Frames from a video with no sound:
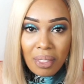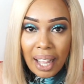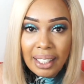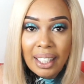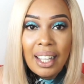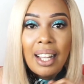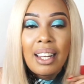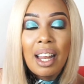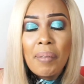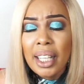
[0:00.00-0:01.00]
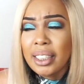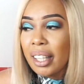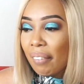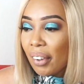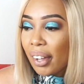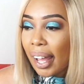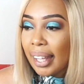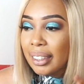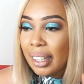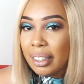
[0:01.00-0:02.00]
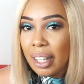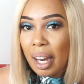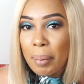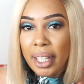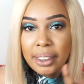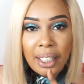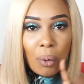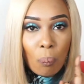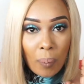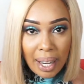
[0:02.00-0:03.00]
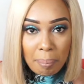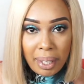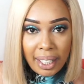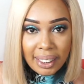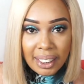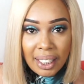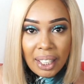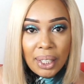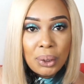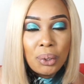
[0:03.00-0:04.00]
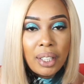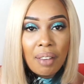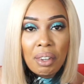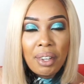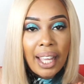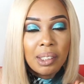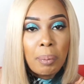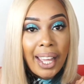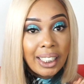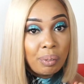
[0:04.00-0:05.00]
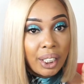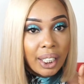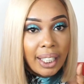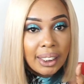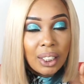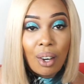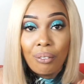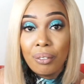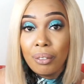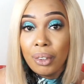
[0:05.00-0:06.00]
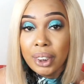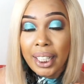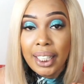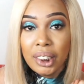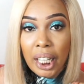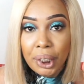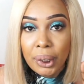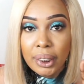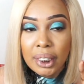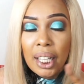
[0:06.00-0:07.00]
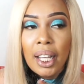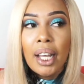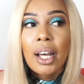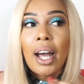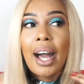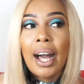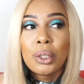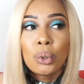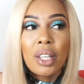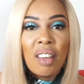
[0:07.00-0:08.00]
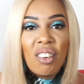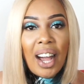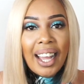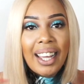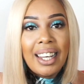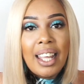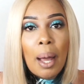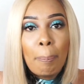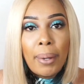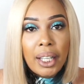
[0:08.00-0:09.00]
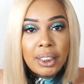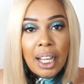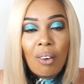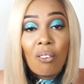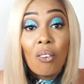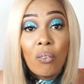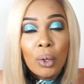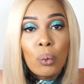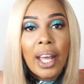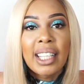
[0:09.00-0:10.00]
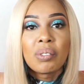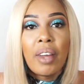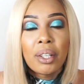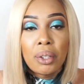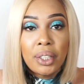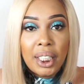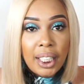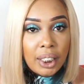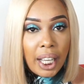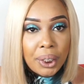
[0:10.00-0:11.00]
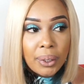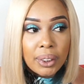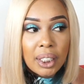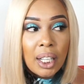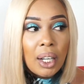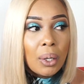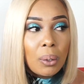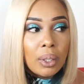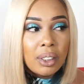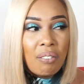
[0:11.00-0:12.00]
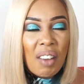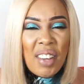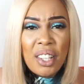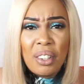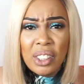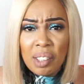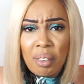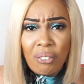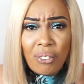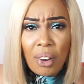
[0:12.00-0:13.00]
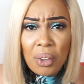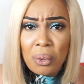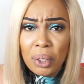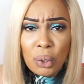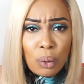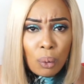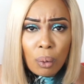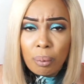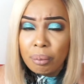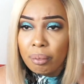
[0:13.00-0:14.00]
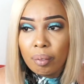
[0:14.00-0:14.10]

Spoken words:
that, let me just take 1 minute to give you guys my experience of using injections, to give you a clear picture of what to expect when using injections. Because if you haven't used them before, you don't know